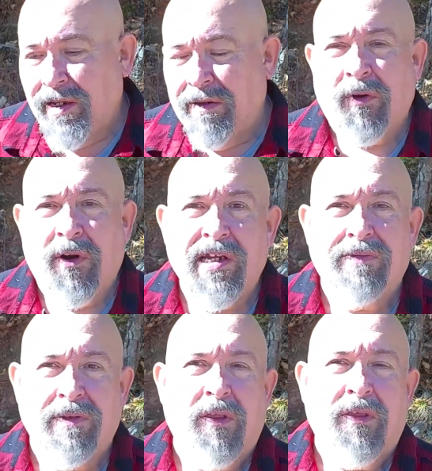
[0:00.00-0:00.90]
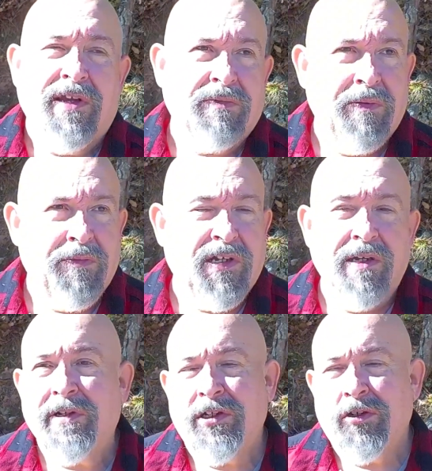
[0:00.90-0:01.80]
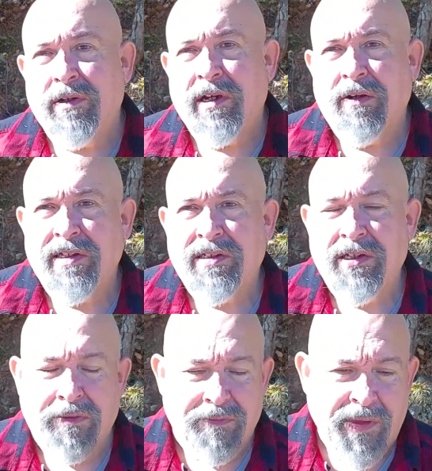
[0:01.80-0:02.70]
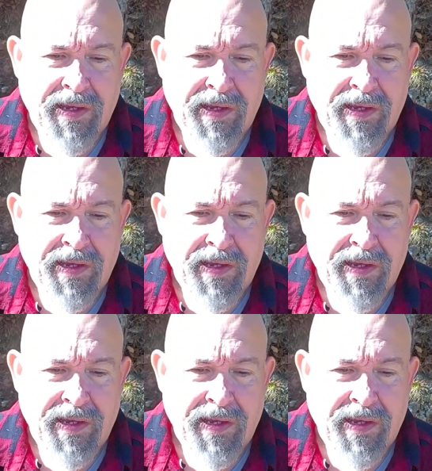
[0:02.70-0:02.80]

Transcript: A variety of other things may be coming in your areas too.